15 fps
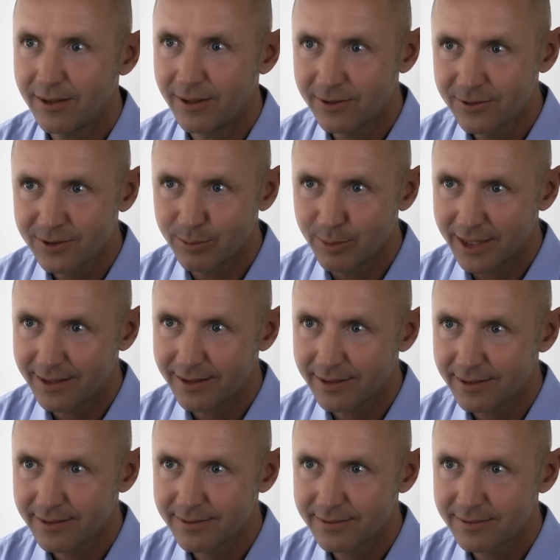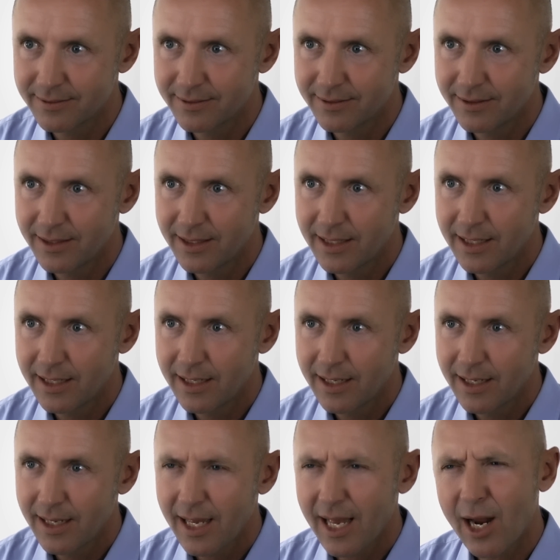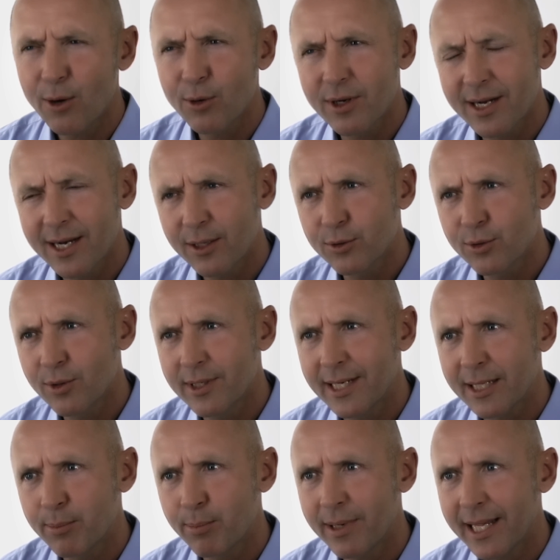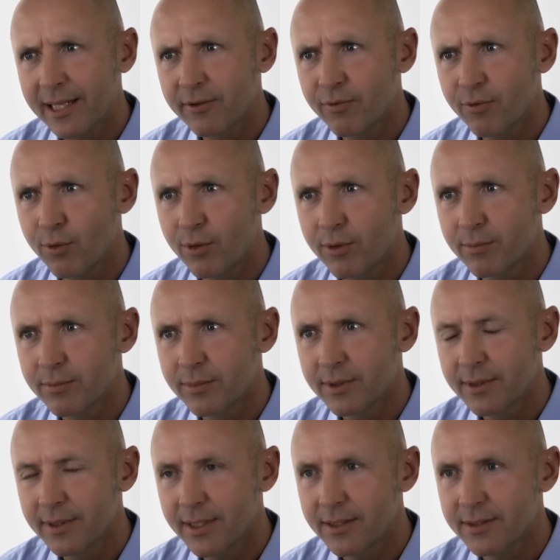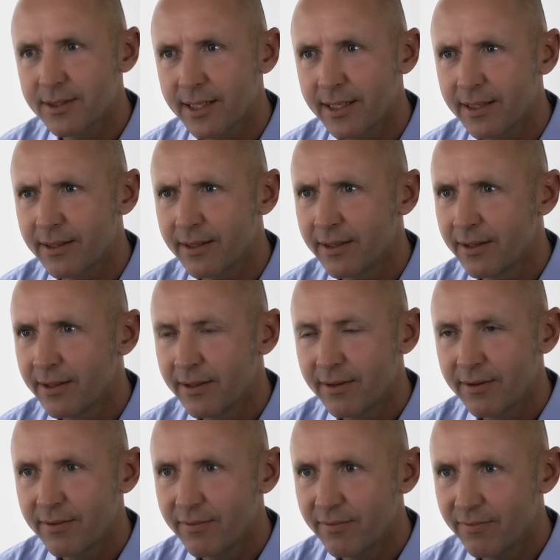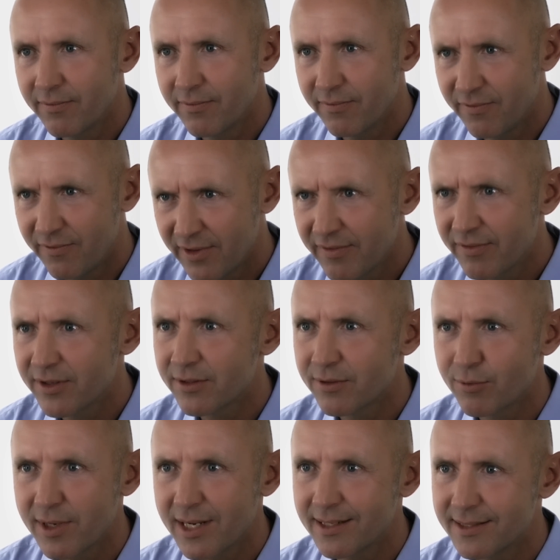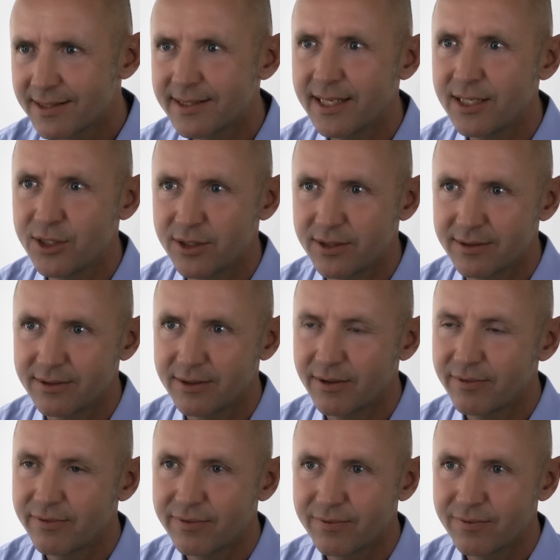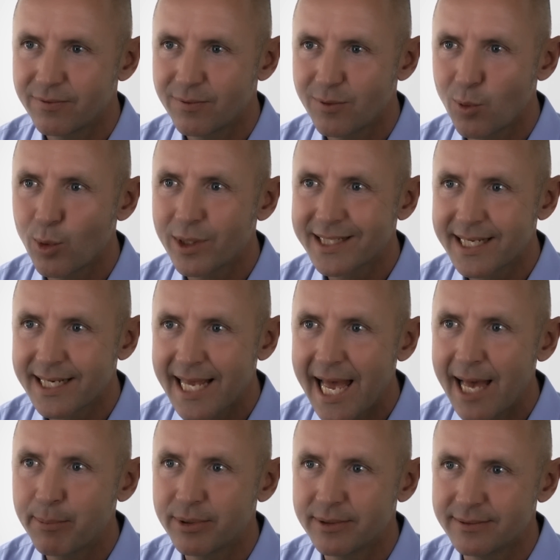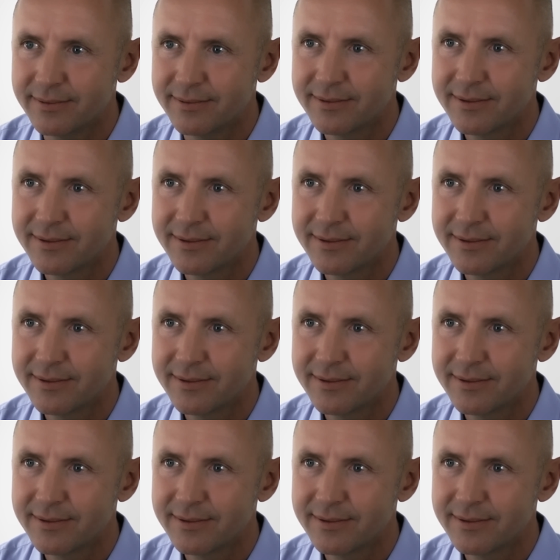Ultimately, our Cloud Connect platform is a vivid realization of what can happen